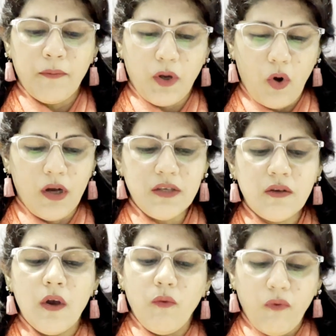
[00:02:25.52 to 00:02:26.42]
because
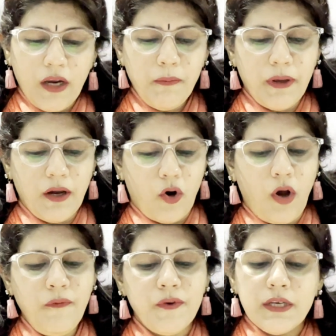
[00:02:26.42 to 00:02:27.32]
one pair
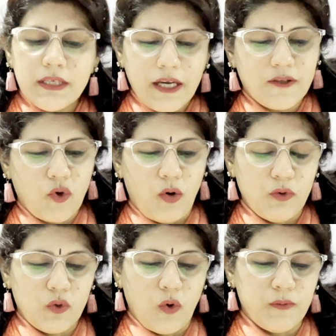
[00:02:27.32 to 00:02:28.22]
of sex
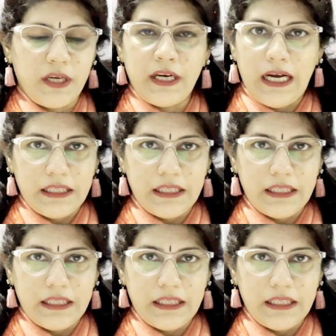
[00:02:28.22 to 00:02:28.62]
chromosomes and